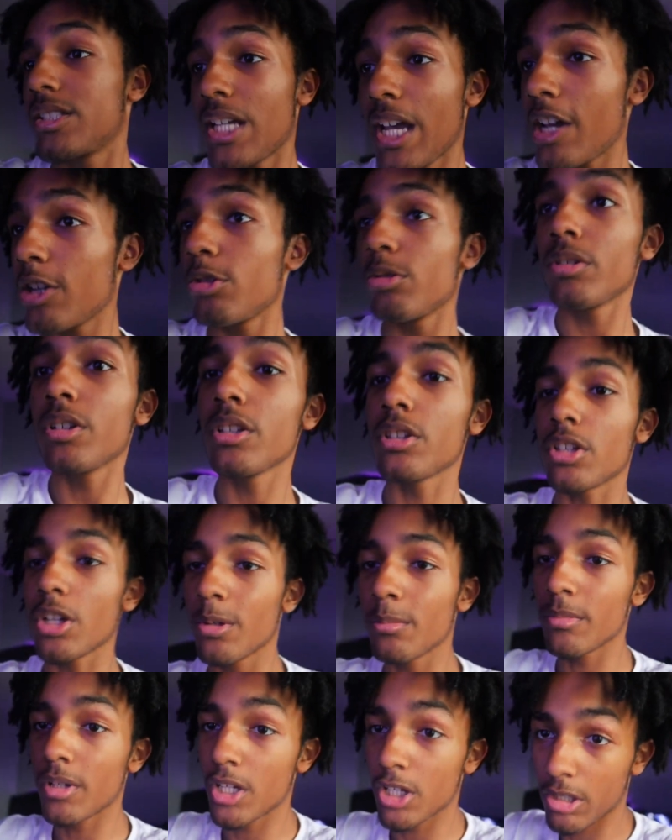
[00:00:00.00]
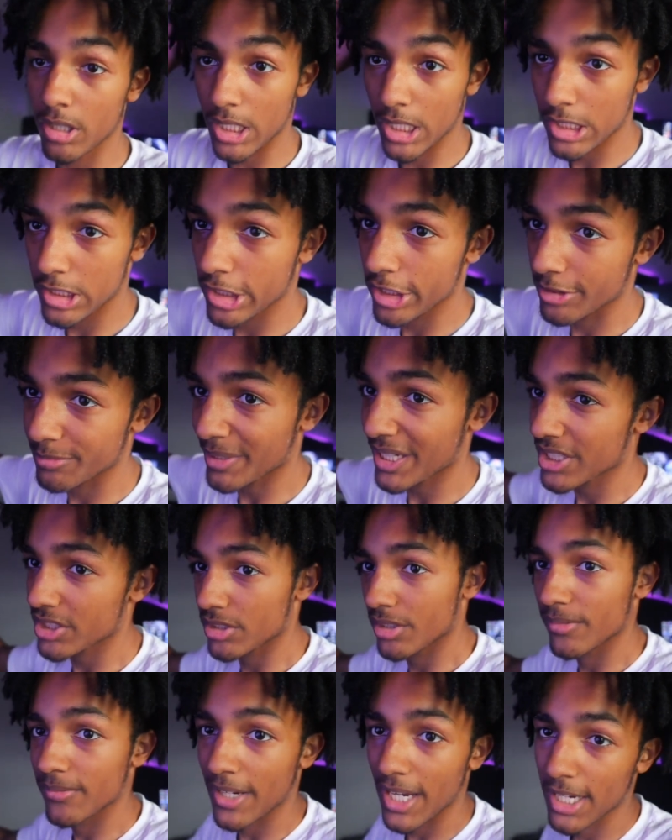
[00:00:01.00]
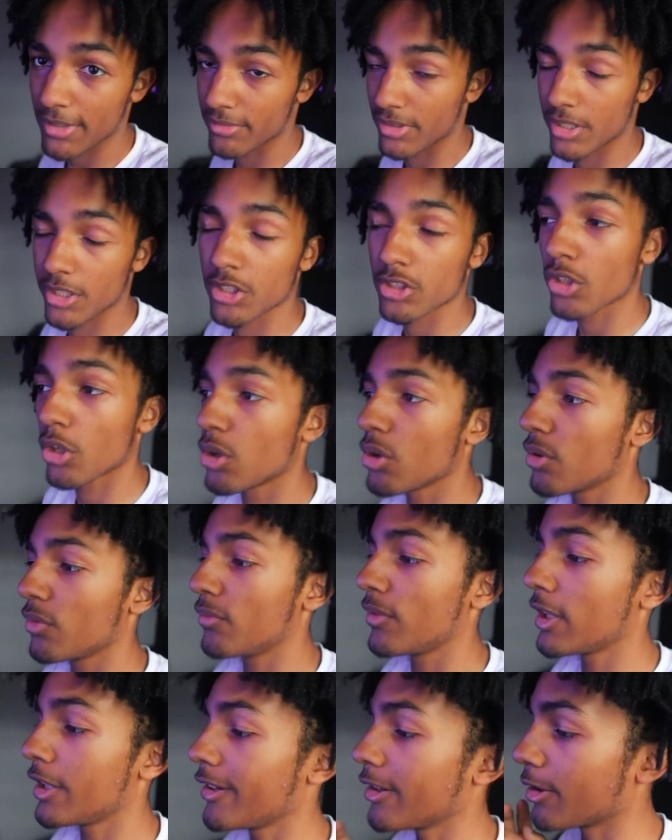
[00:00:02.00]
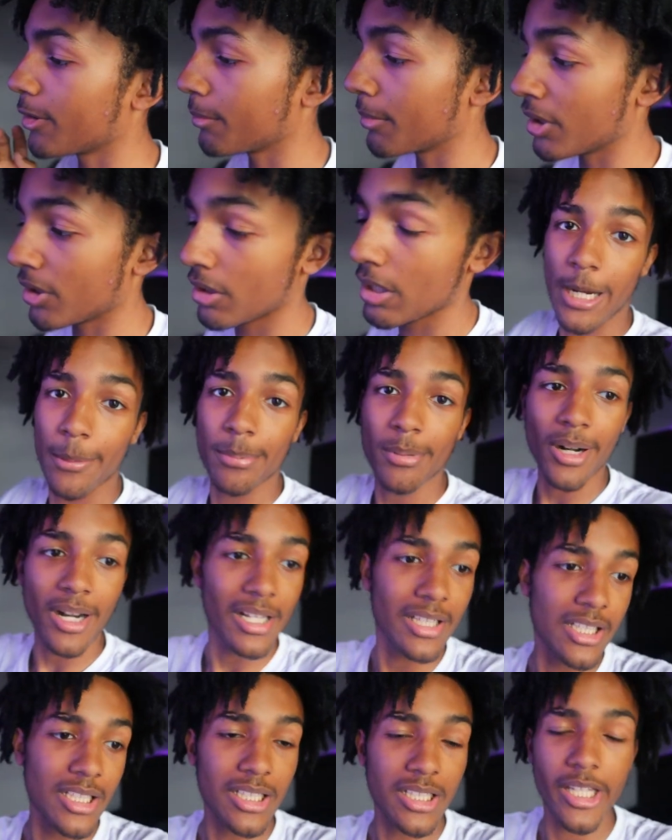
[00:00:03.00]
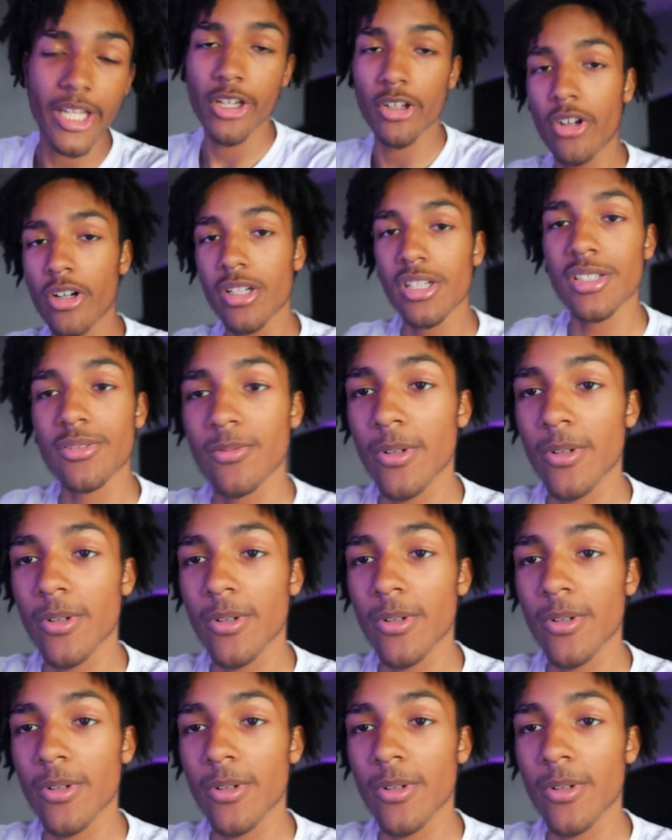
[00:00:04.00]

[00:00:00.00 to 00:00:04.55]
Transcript: Title of the thumbnail, it just matched the vibe of this whole video, bro. Y'all probably clicking on this